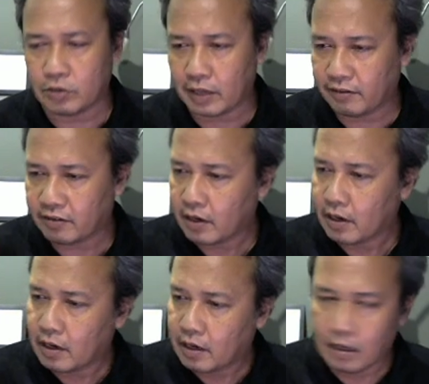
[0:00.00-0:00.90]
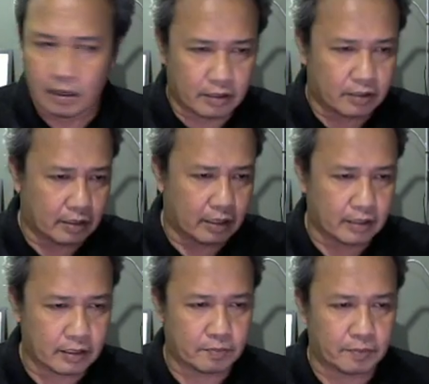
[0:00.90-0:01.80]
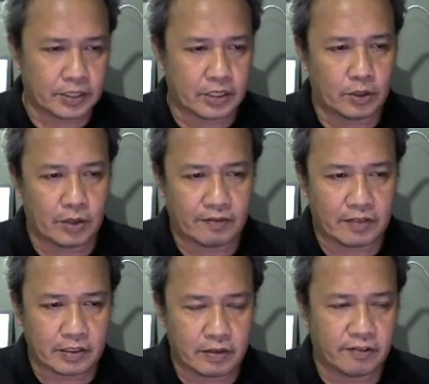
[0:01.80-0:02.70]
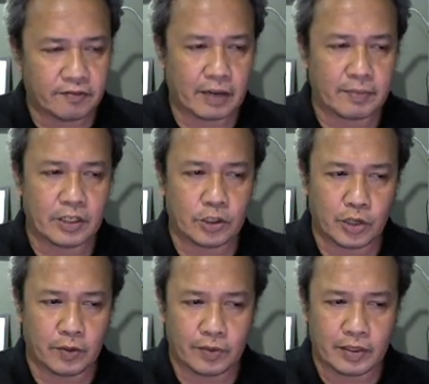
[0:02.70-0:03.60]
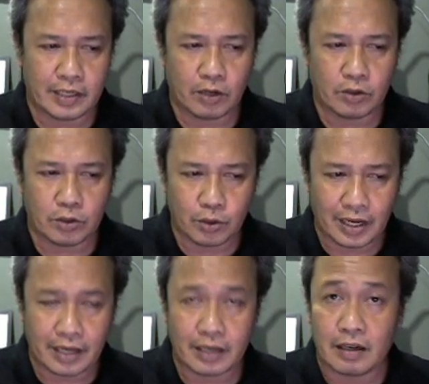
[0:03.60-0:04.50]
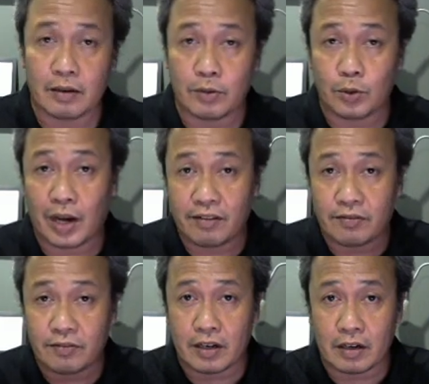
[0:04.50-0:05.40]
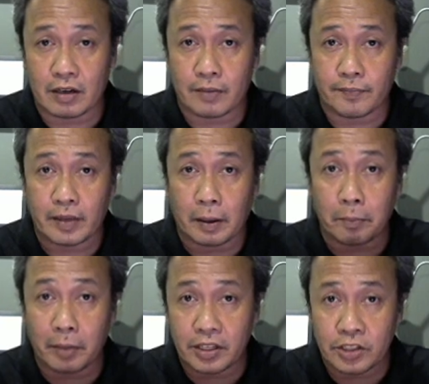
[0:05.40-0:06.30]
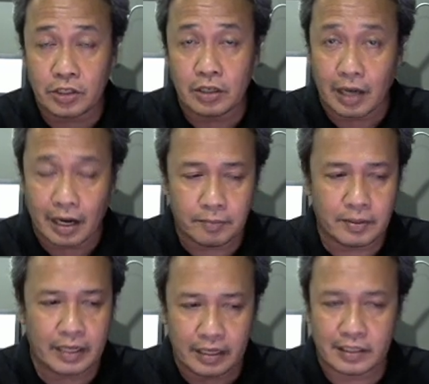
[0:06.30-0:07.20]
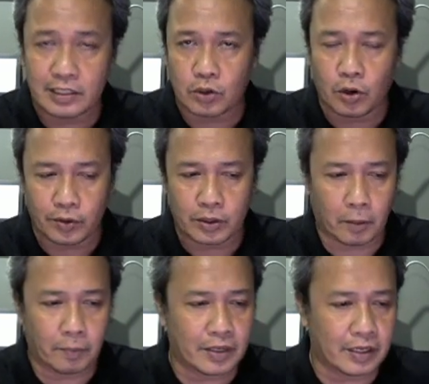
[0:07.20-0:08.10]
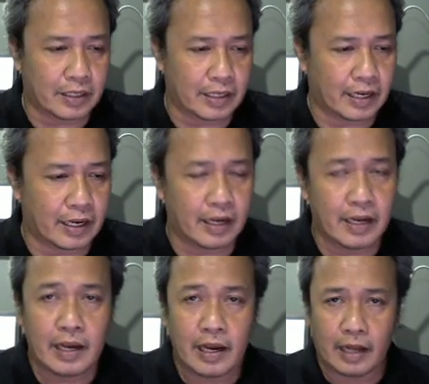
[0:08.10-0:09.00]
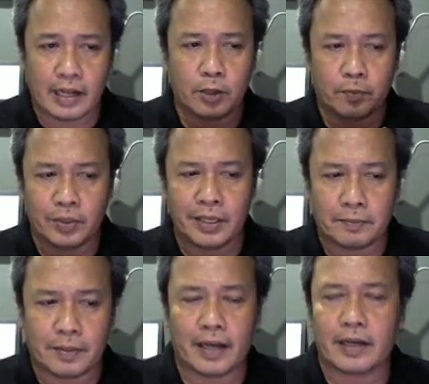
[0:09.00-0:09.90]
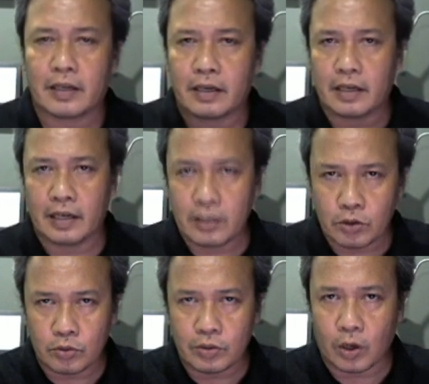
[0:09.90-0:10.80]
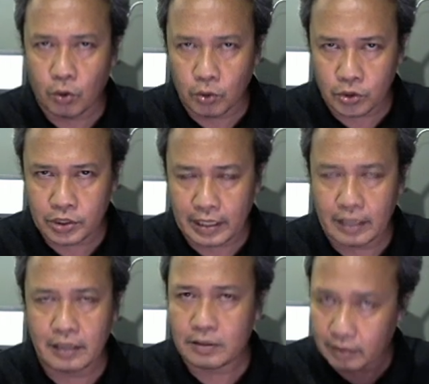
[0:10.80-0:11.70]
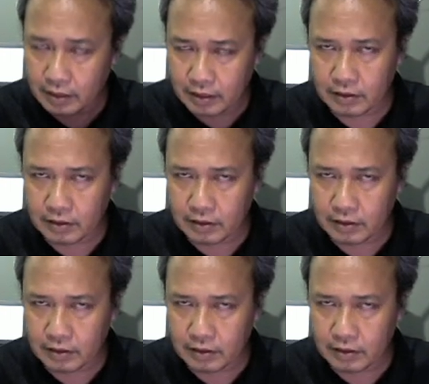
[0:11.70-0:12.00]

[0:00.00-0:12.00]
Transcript: have this in this picture. You have this green fragment. You join it with the yellow, so you have a mixture, a hybrid, and this is called recombinant DNA. And then you put it back into the host cell. So in